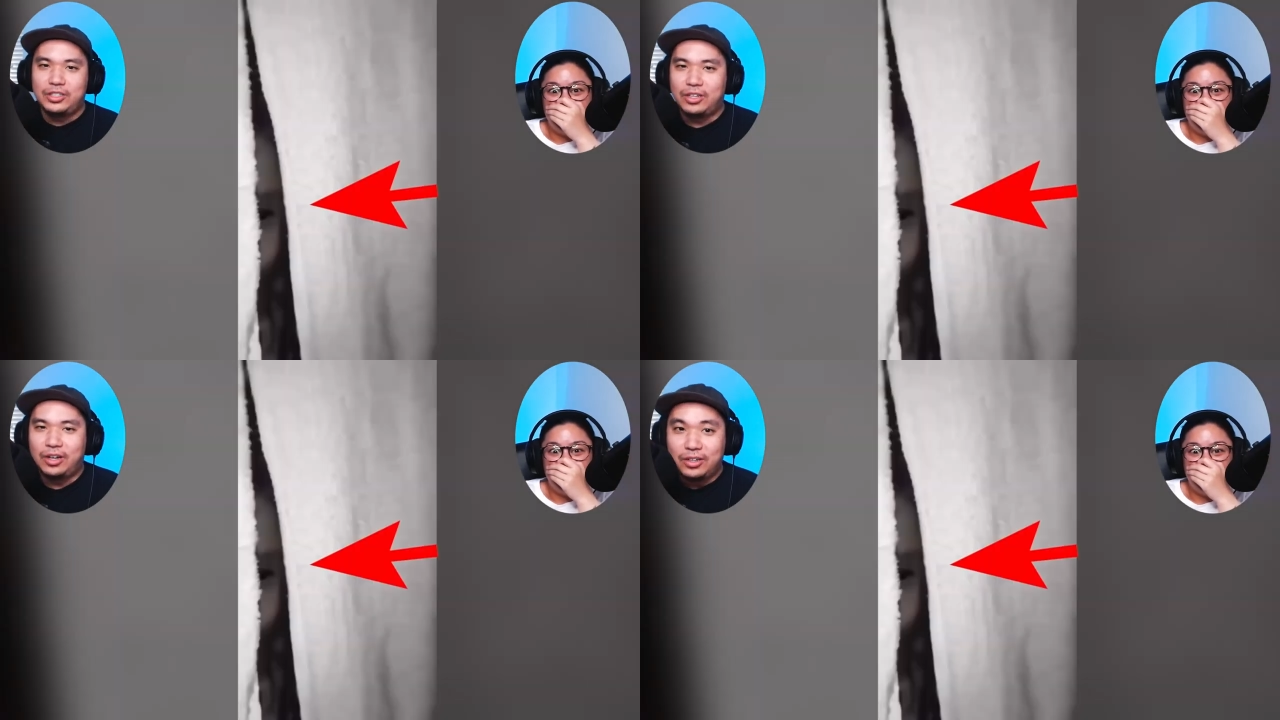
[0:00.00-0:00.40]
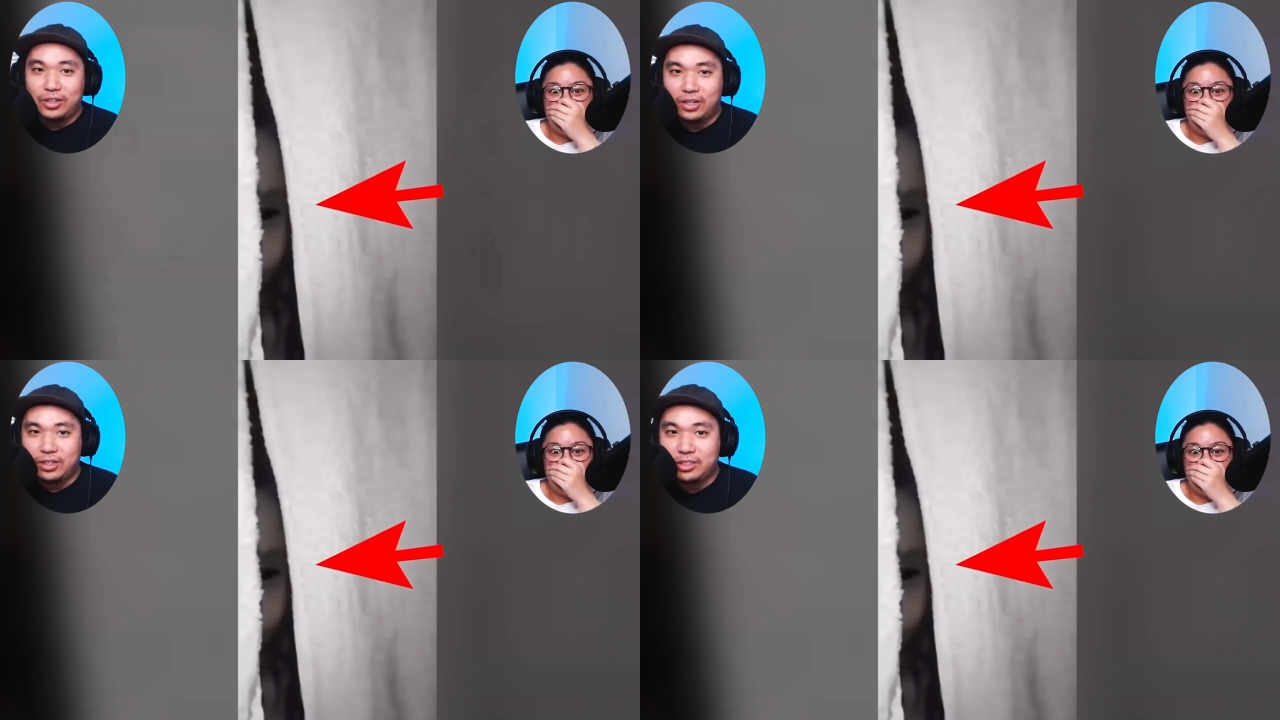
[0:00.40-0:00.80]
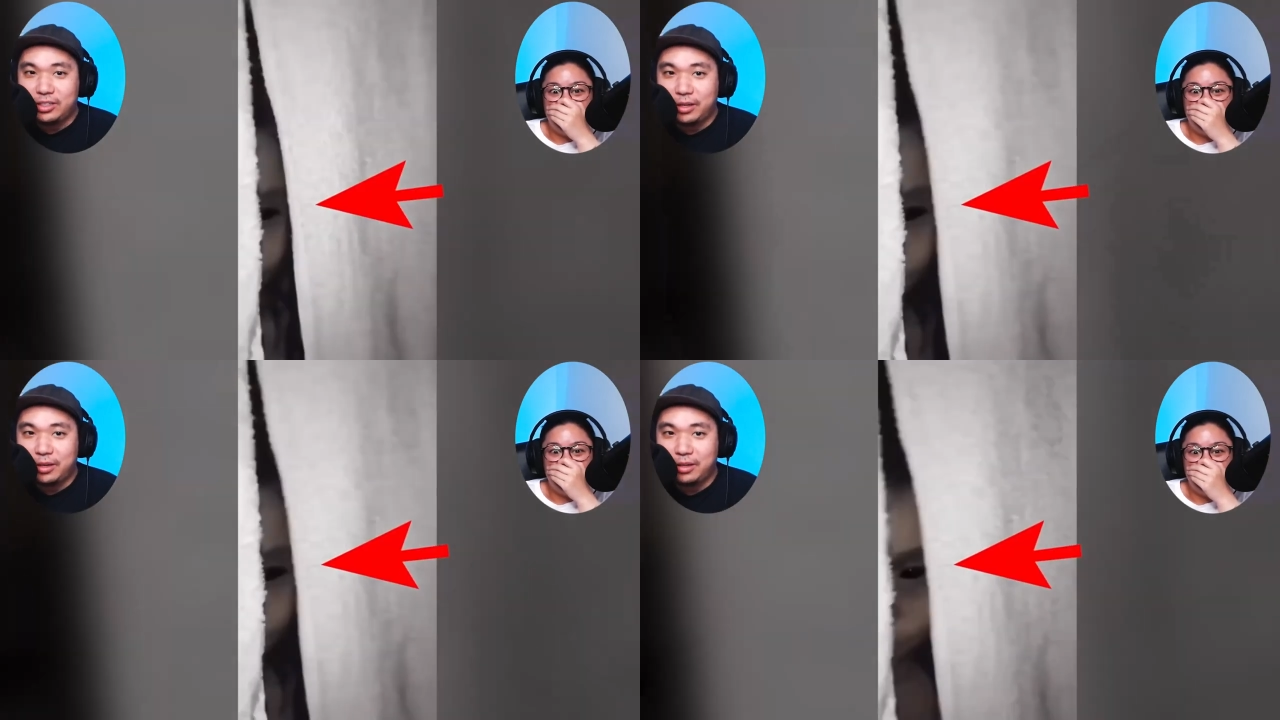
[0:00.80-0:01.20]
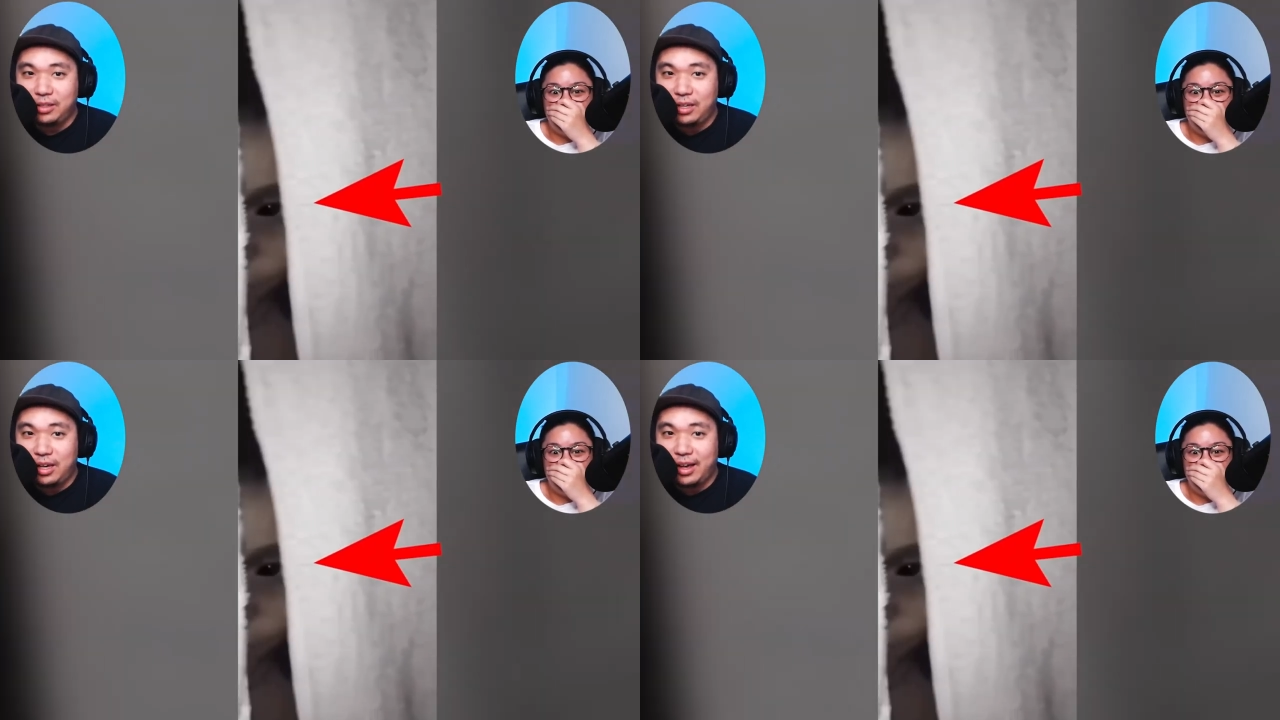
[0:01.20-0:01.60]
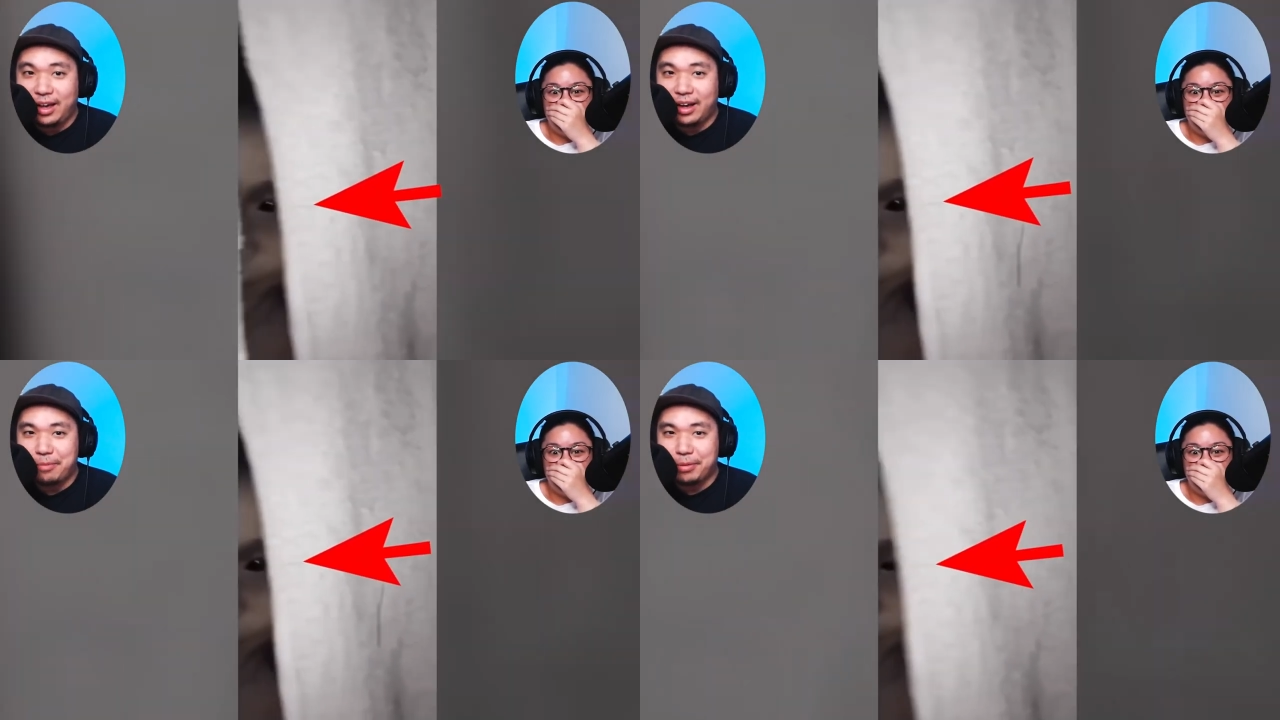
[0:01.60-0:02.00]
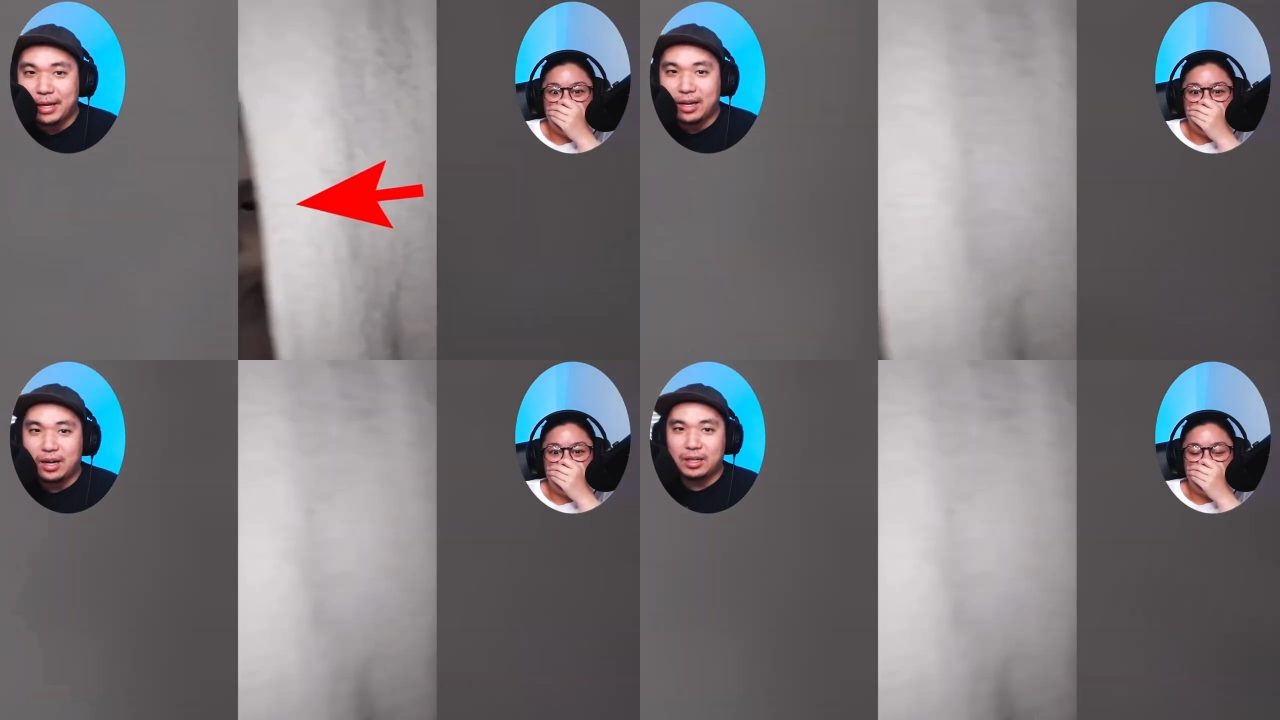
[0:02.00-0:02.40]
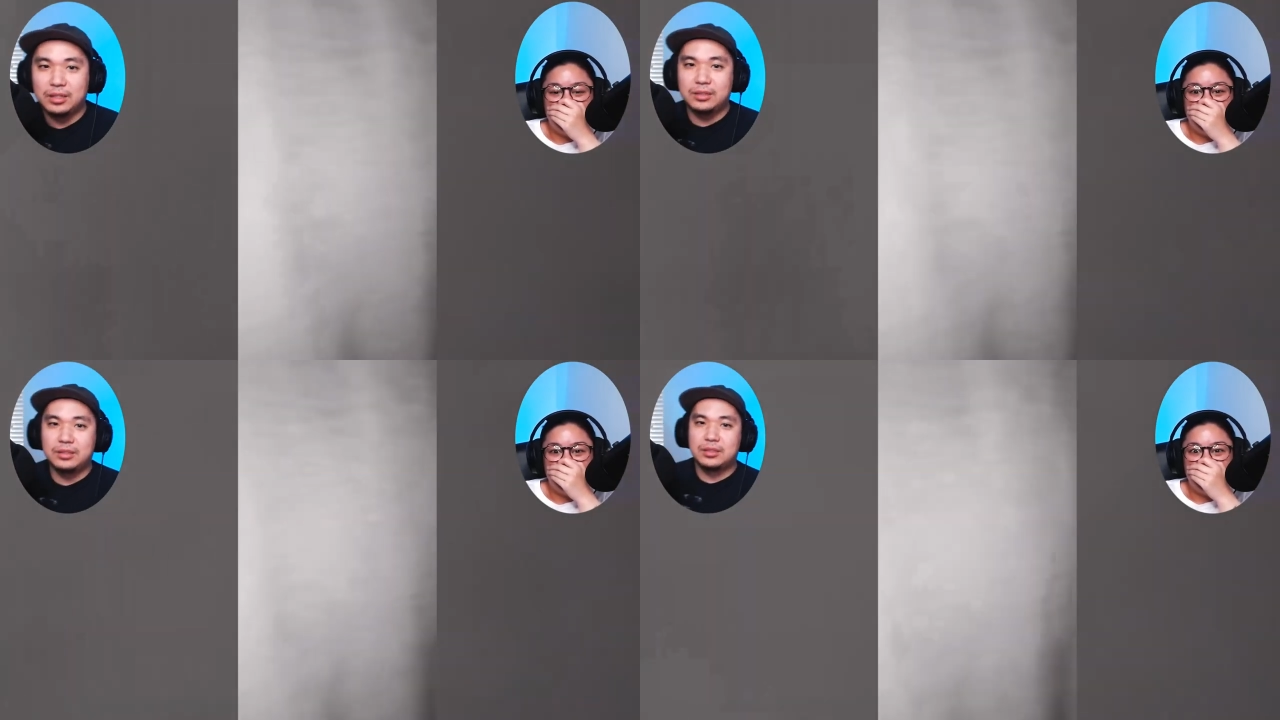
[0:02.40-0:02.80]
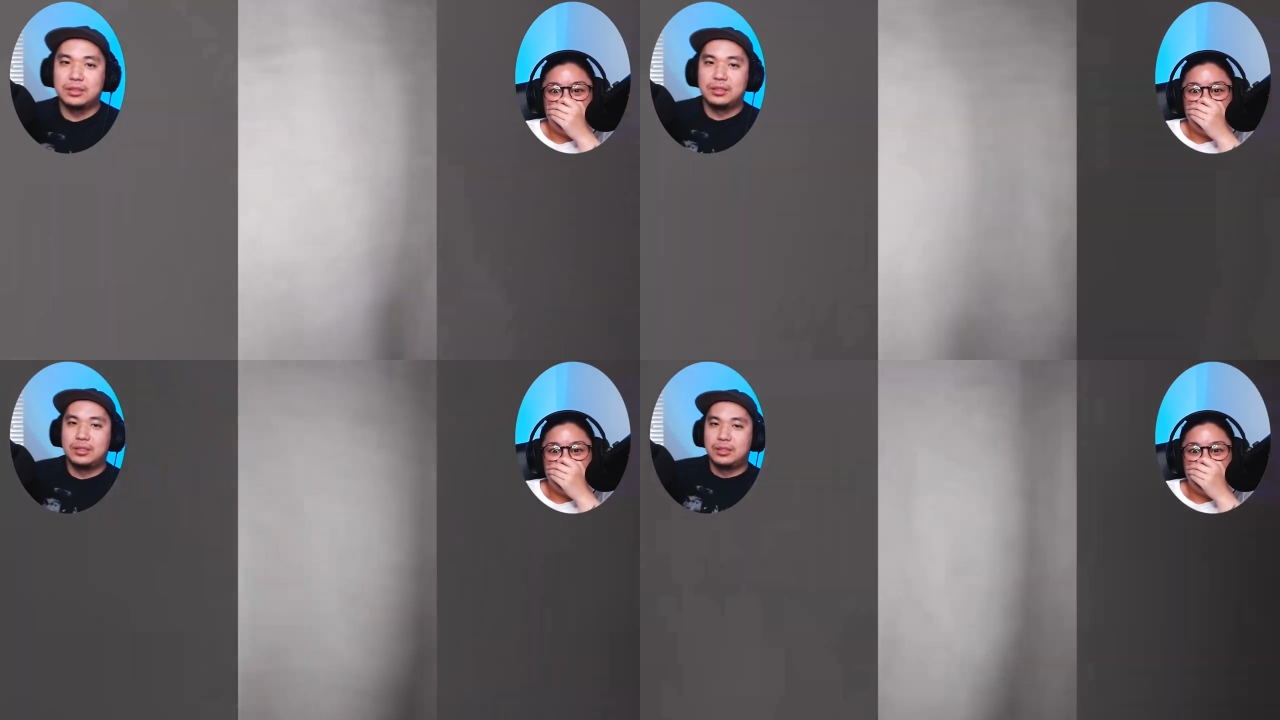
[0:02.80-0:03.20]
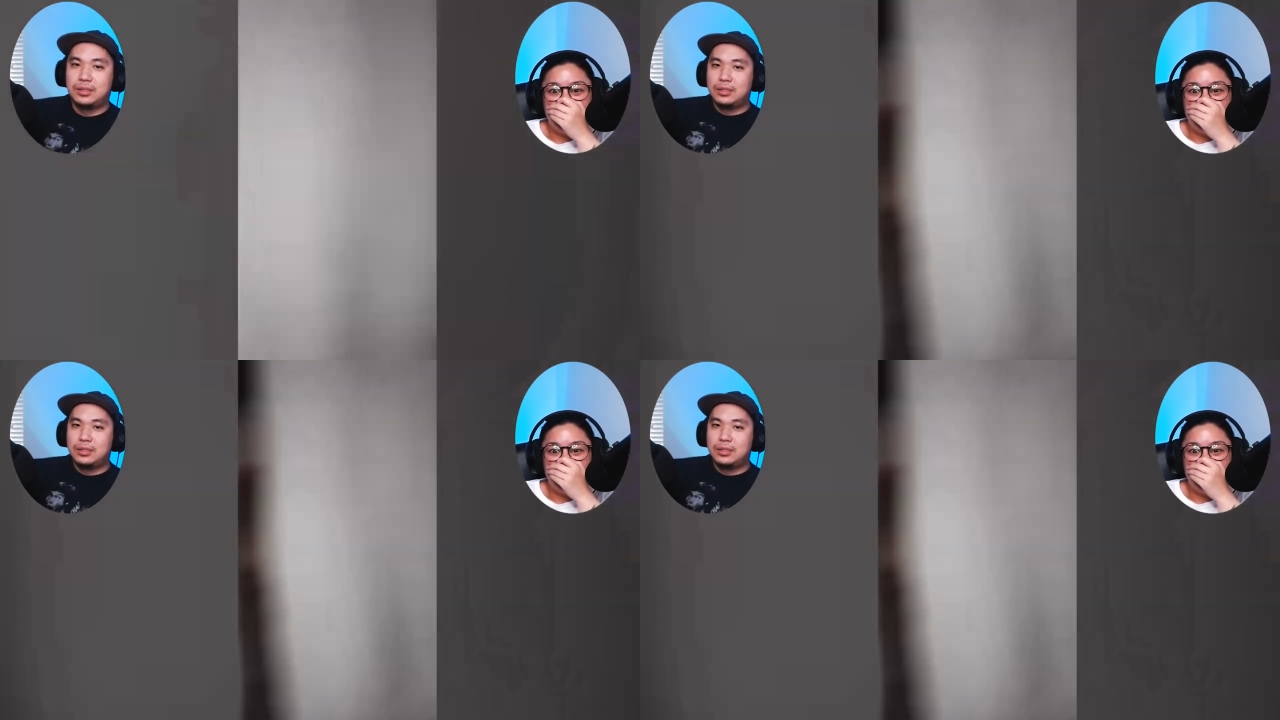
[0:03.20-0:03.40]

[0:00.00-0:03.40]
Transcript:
Speaker 1: child with pitch black eyes yeah, black peeking eyes. back at him.